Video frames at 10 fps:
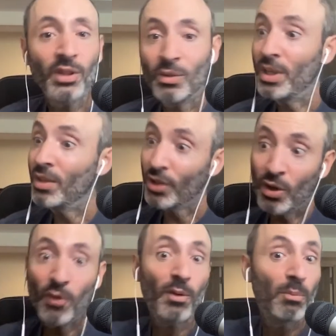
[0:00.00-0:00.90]
And we either
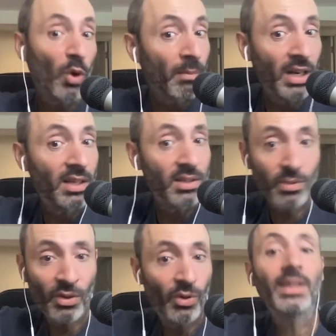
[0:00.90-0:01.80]
go for more money because we
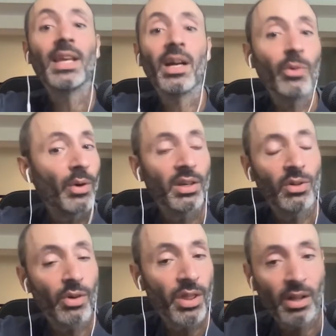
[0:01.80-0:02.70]
don't know what the heck we want to do
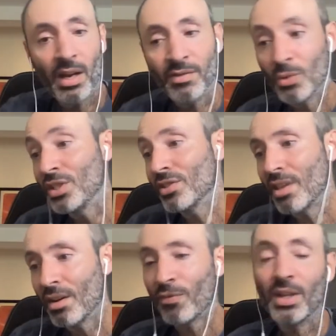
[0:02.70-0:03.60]
with our lives, or we just
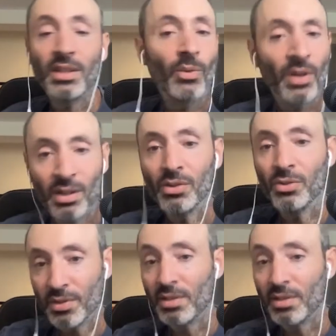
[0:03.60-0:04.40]
get afraid that we're going to lose it.